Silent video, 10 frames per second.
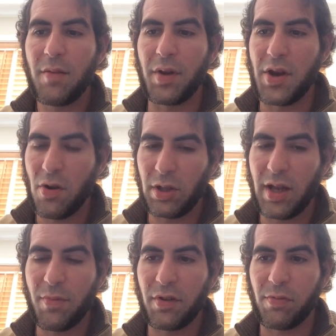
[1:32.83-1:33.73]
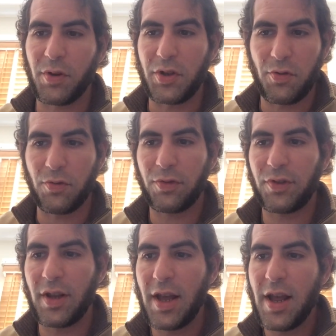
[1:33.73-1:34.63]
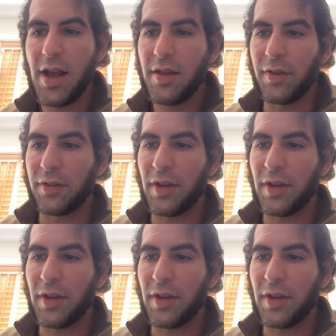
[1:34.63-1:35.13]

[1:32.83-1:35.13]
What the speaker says: but no labels were used. The